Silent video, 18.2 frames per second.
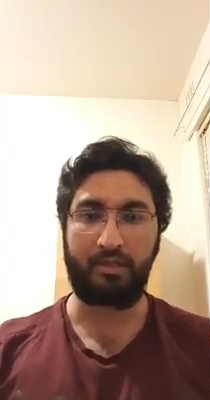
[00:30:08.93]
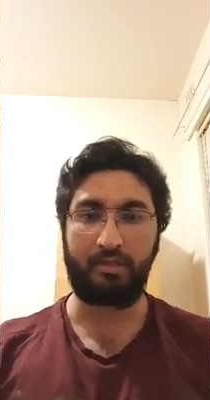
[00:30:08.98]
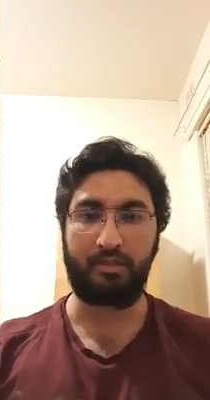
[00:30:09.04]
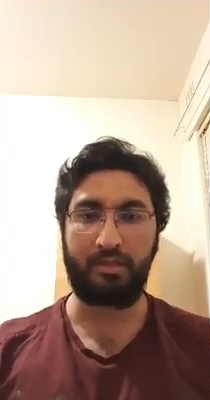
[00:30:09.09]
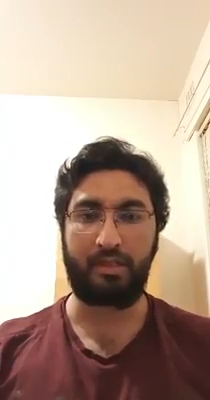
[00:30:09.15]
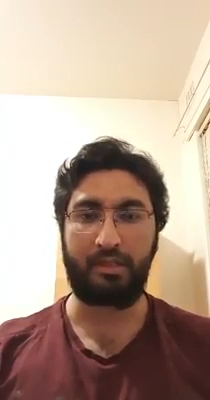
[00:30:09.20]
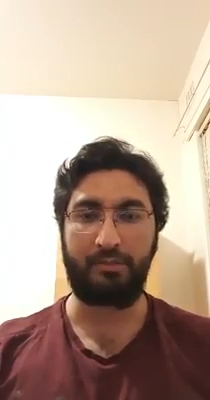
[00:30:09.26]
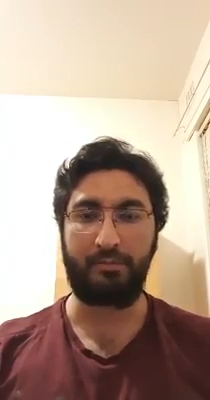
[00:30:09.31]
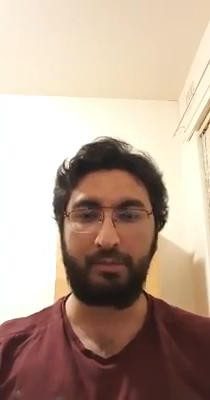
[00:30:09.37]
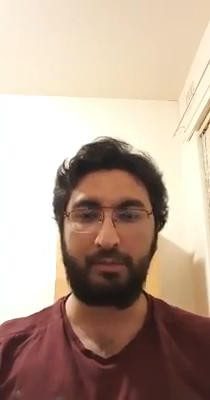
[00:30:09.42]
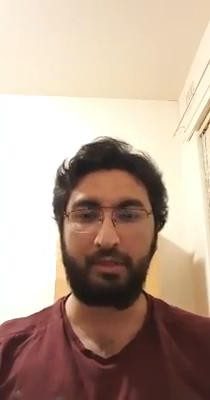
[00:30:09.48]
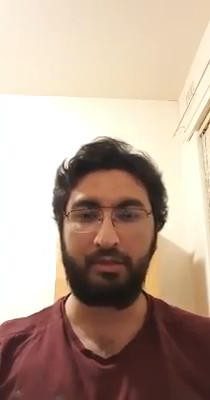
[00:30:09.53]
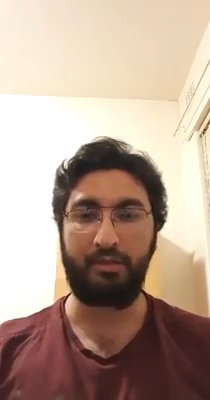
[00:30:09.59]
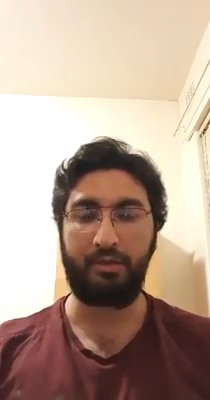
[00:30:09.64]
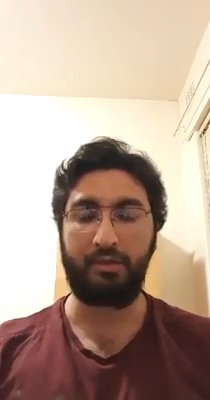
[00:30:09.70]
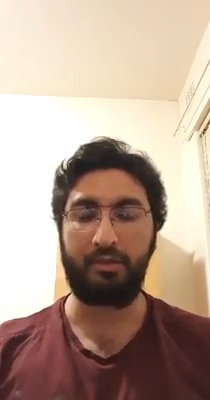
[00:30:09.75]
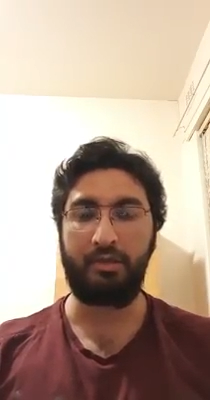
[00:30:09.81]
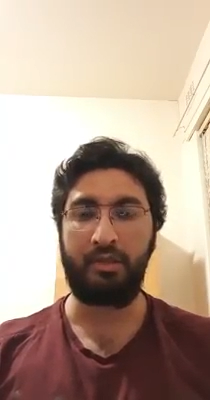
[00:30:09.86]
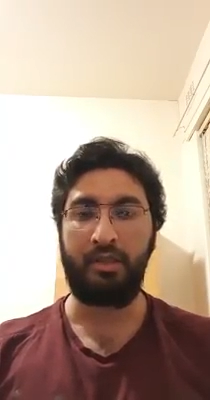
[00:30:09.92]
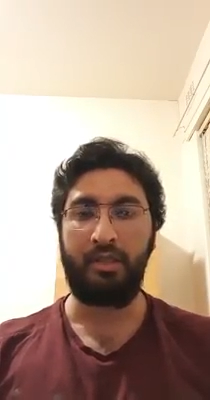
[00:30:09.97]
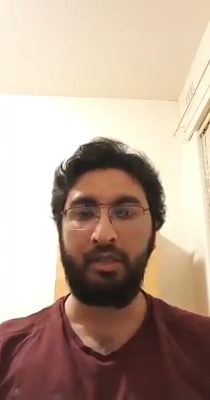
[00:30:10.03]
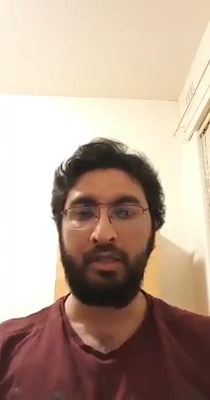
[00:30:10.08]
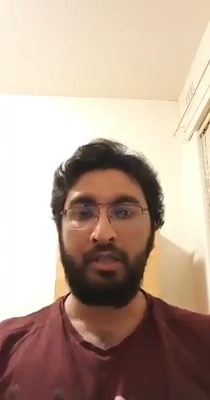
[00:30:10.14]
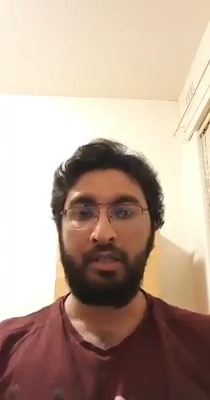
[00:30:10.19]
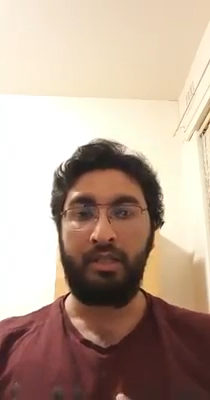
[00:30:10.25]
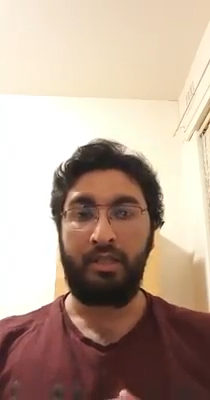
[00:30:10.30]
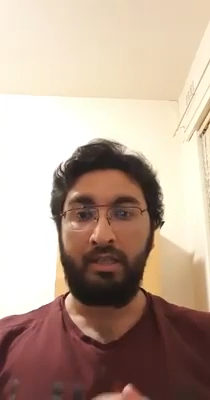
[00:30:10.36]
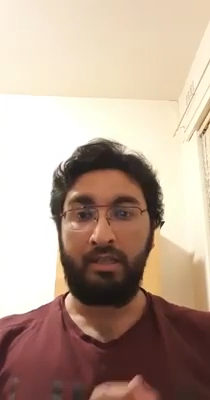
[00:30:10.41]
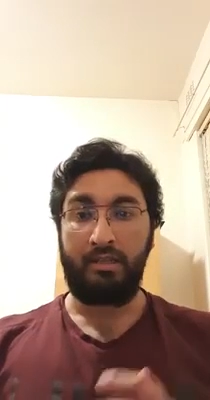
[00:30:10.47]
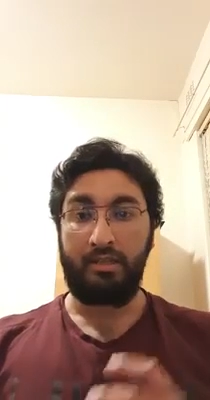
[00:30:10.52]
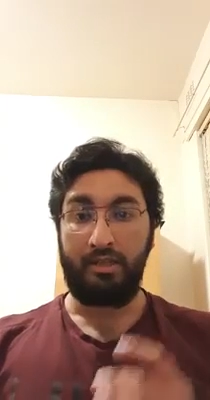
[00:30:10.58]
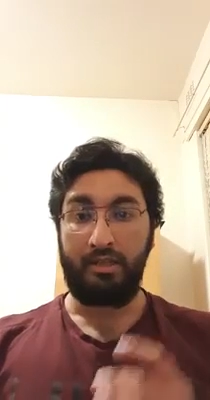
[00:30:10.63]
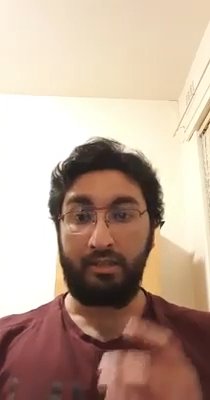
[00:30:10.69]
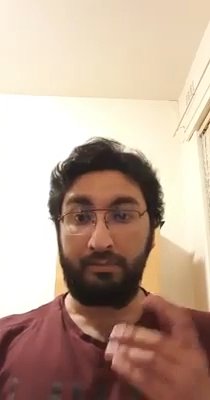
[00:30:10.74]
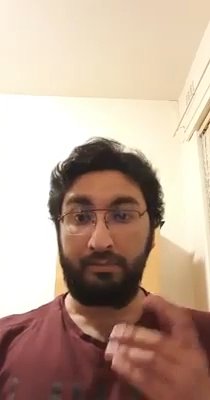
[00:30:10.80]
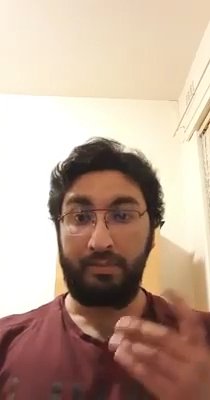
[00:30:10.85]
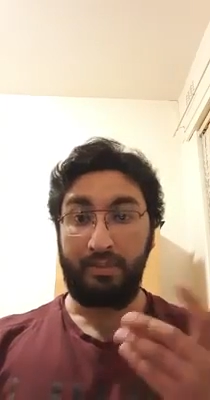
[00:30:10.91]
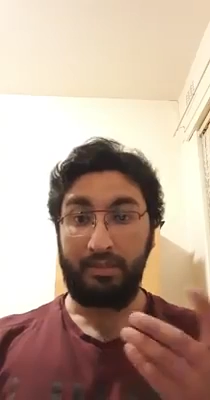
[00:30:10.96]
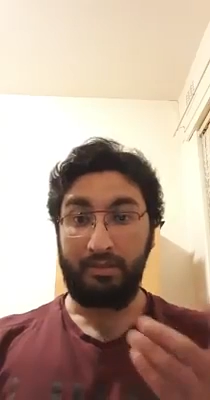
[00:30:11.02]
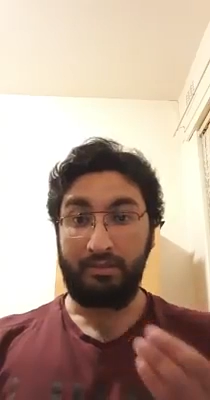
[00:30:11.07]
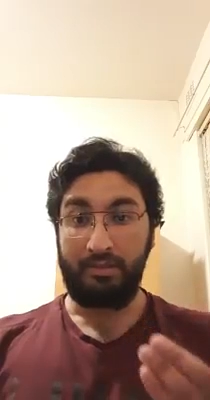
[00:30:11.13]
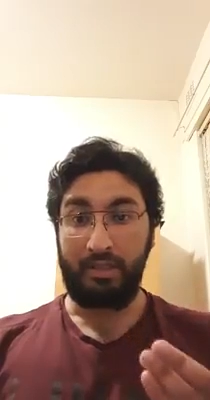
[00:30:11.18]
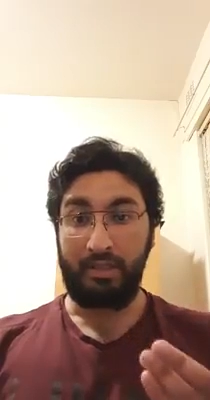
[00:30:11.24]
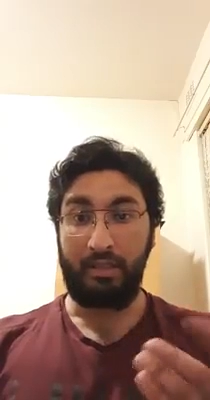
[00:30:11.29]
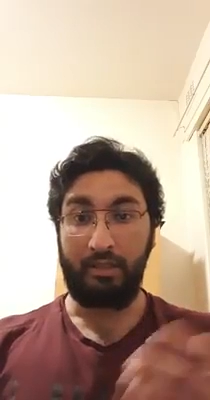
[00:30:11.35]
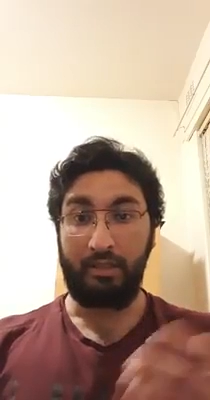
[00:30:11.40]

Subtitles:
and they've been